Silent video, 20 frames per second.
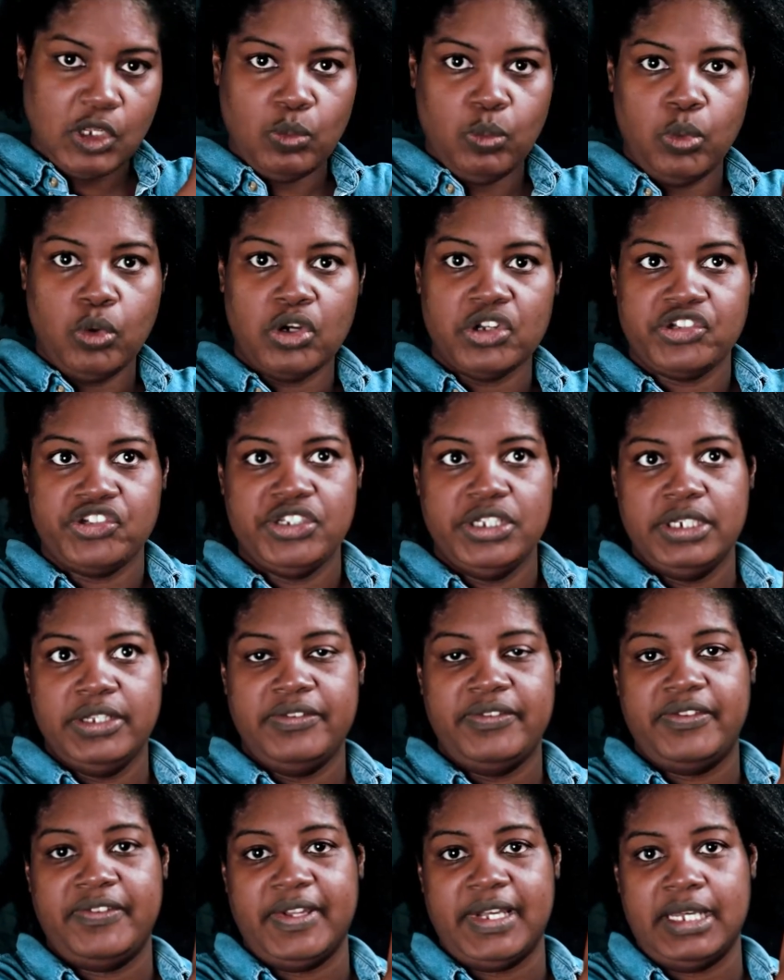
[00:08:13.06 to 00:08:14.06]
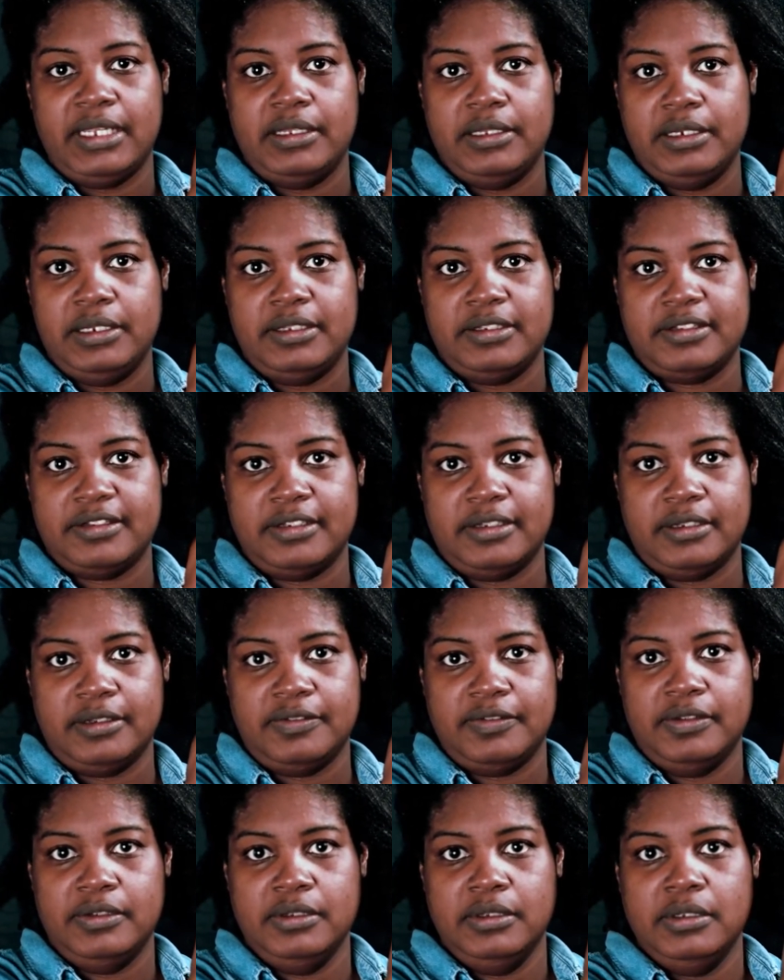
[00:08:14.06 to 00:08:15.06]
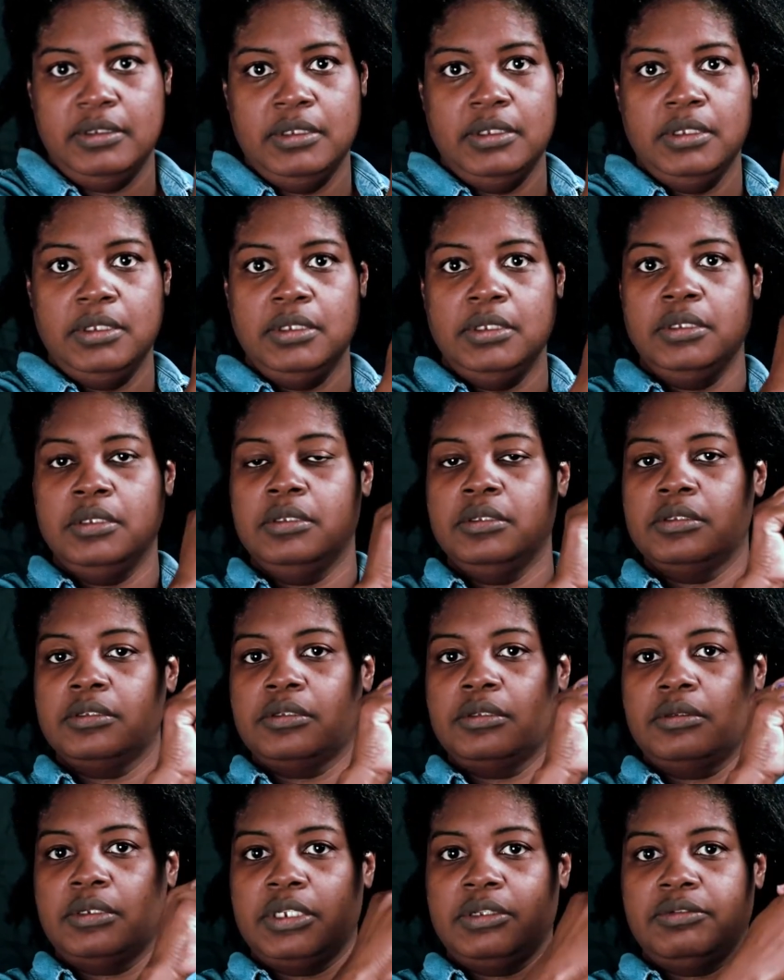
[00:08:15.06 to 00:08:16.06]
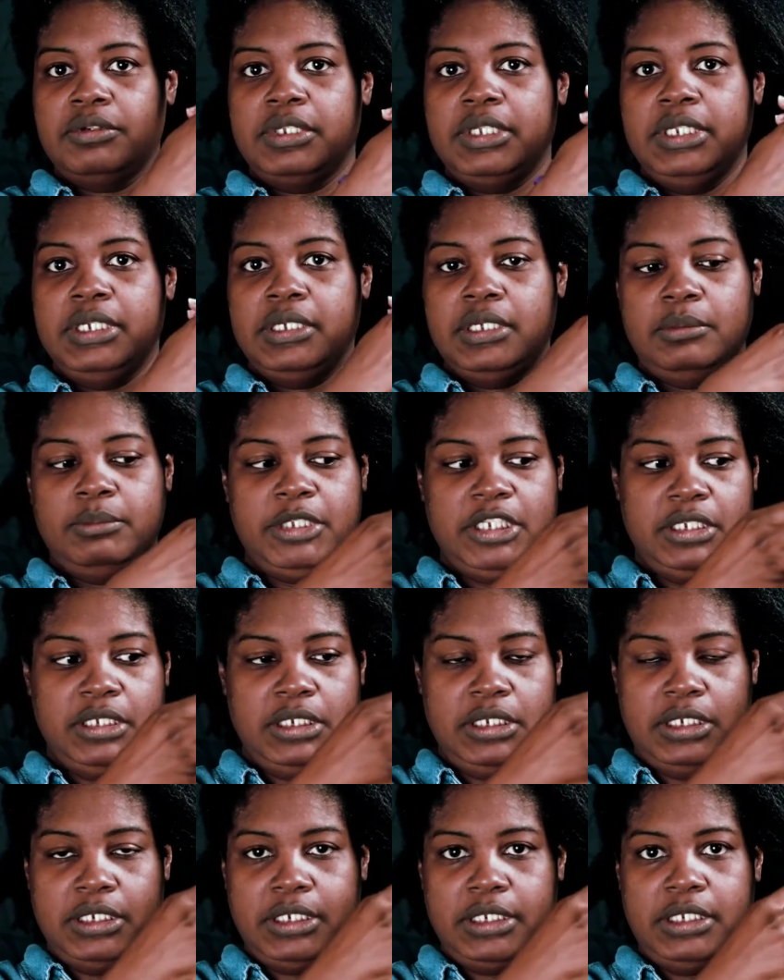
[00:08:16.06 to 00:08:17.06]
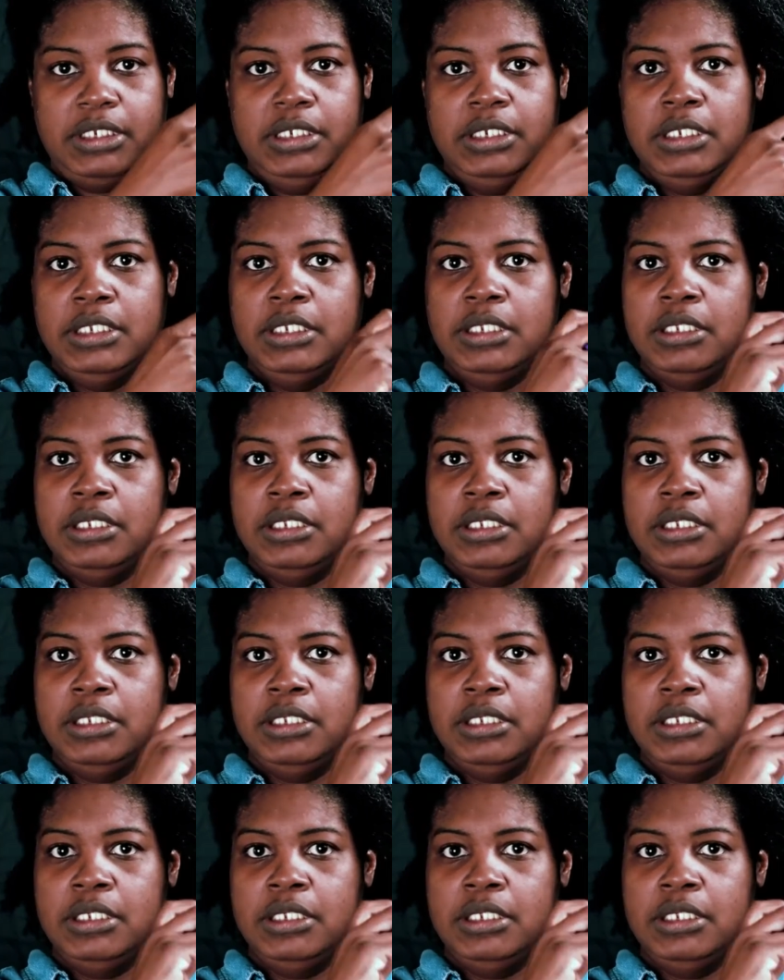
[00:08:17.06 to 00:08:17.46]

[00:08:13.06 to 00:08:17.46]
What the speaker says: washing and styling and stuff. So they really come in handy.